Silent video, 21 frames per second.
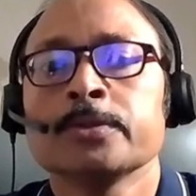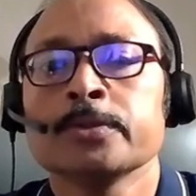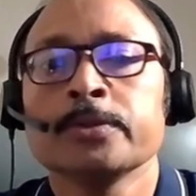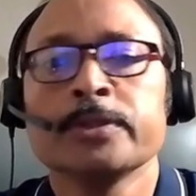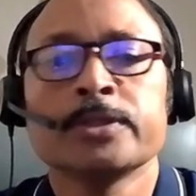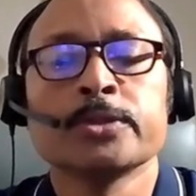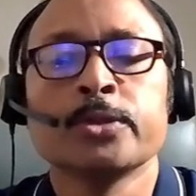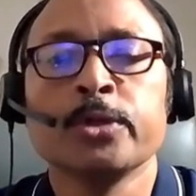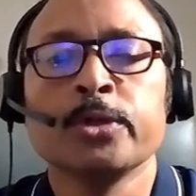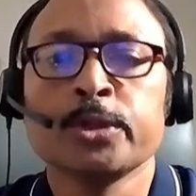
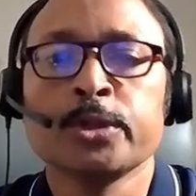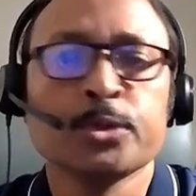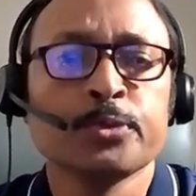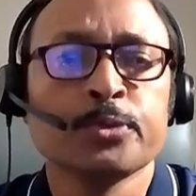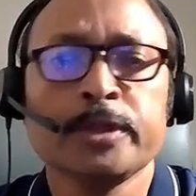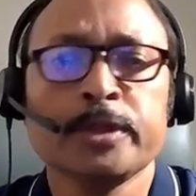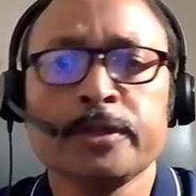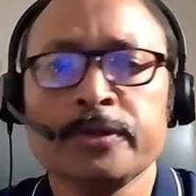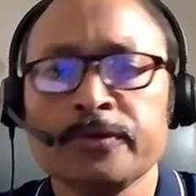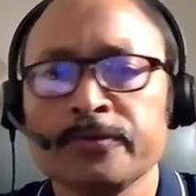So it's going
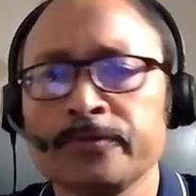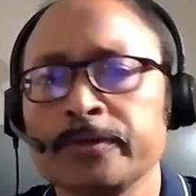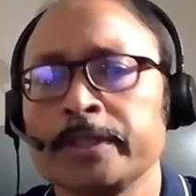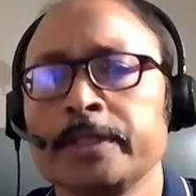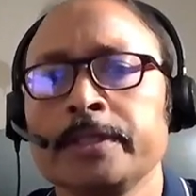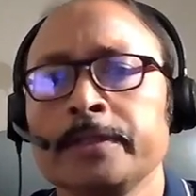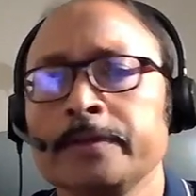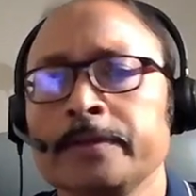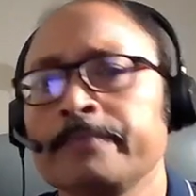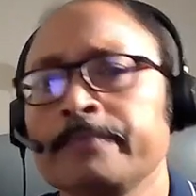to be
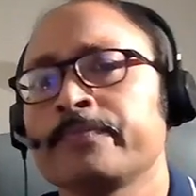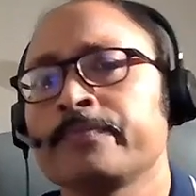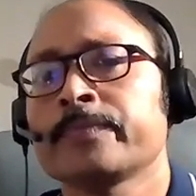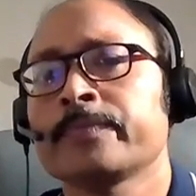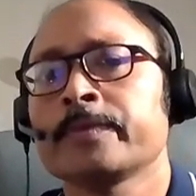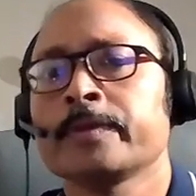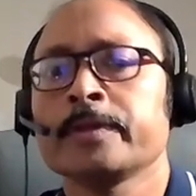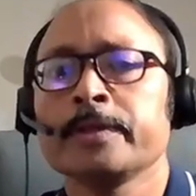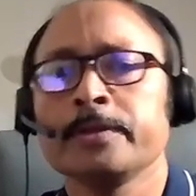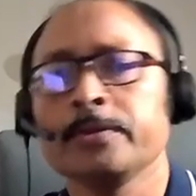very
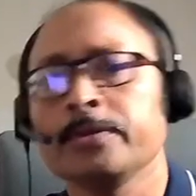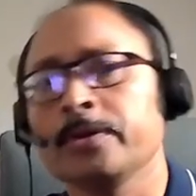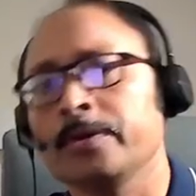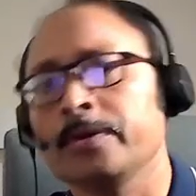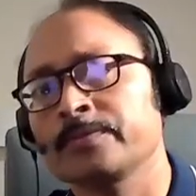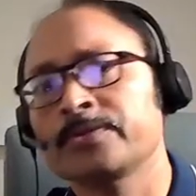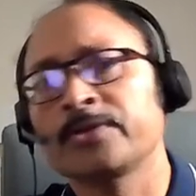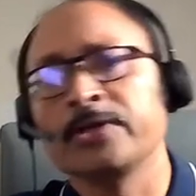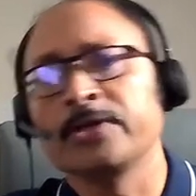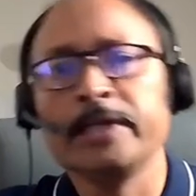
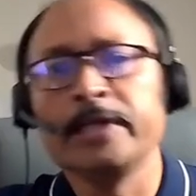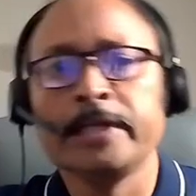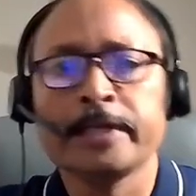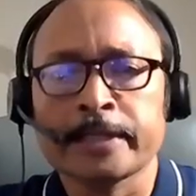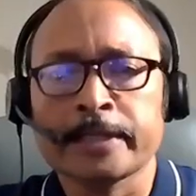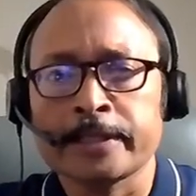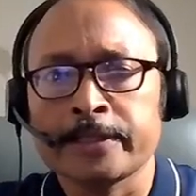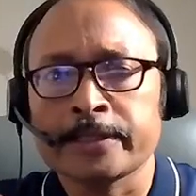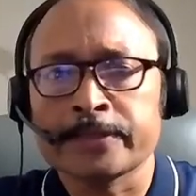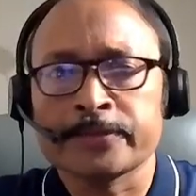
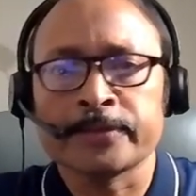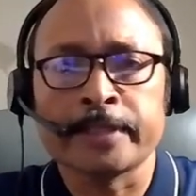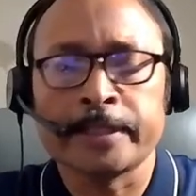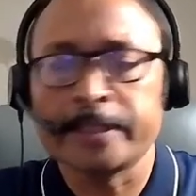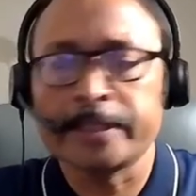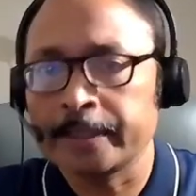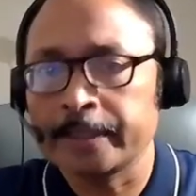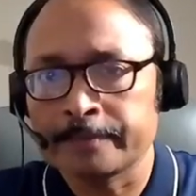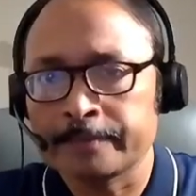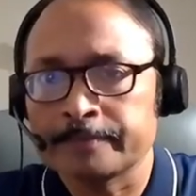thrilling and
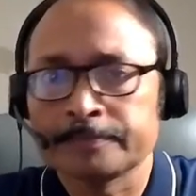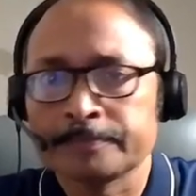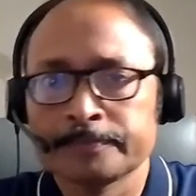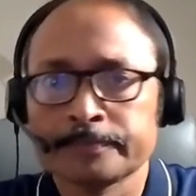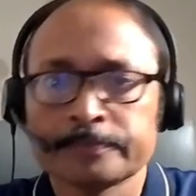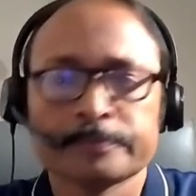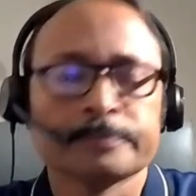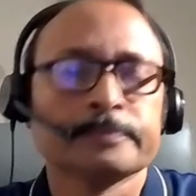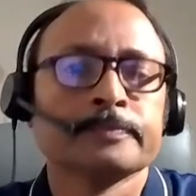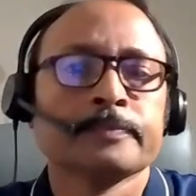exciting
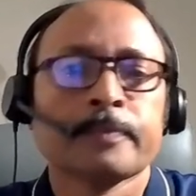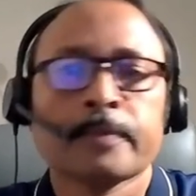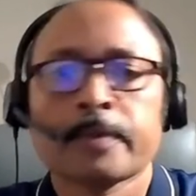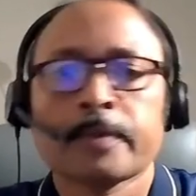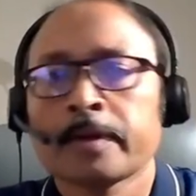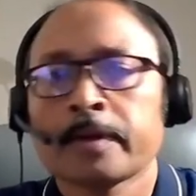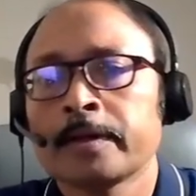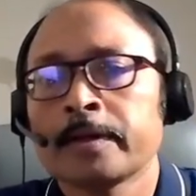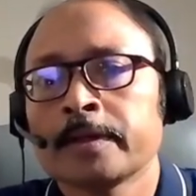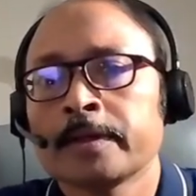
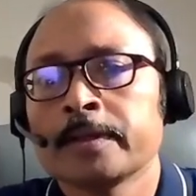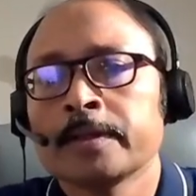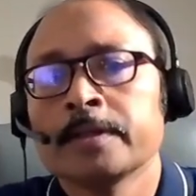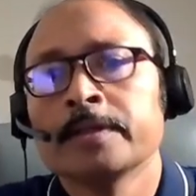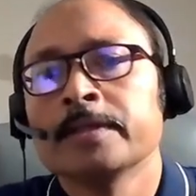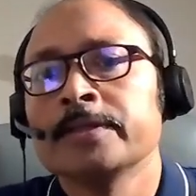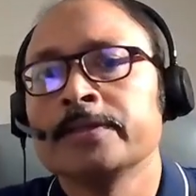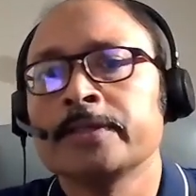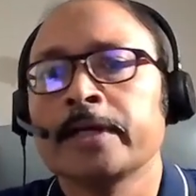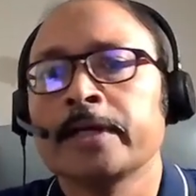
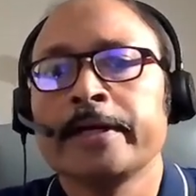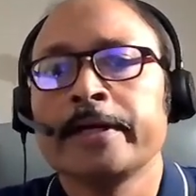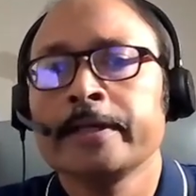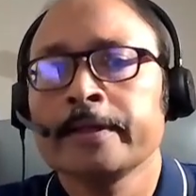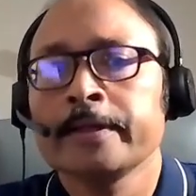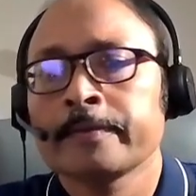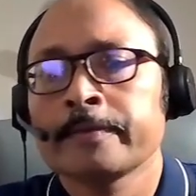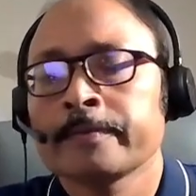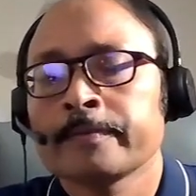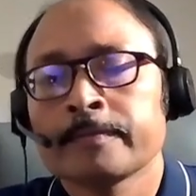
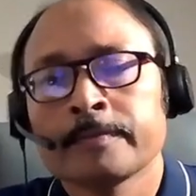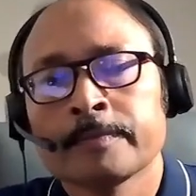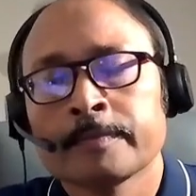journey.